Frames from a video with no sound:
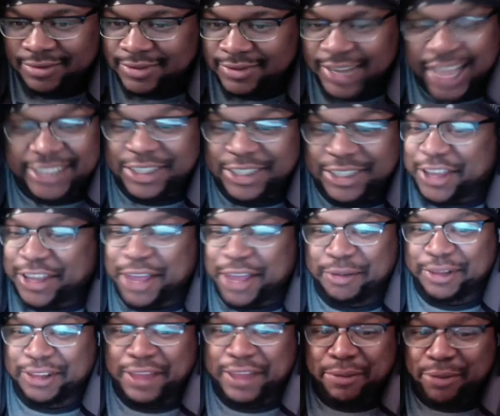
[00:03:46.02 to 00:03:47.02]
still can't
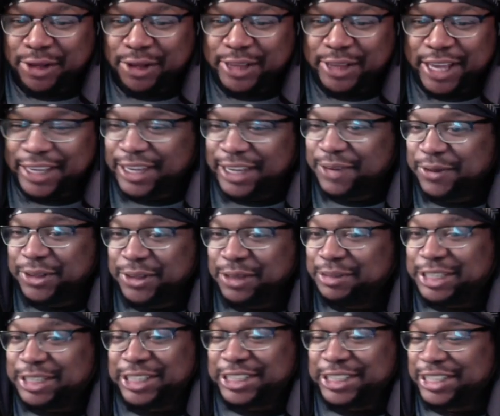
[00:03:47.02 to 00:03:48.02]
believe they brought that kid with them.
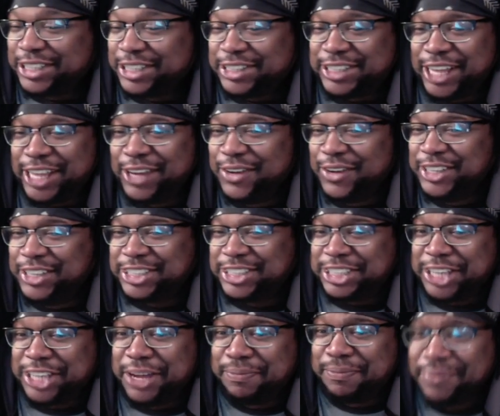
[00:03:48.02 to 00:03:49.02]
She should have stayed on the
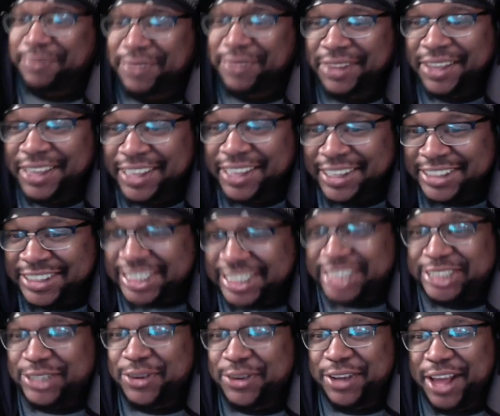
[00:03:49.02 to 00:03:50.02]
ship.
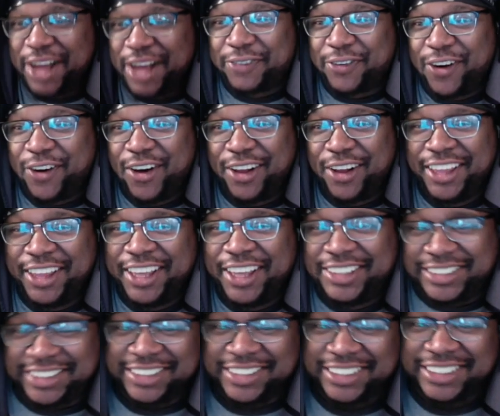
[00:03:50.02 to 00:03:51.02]
She's too young for all this.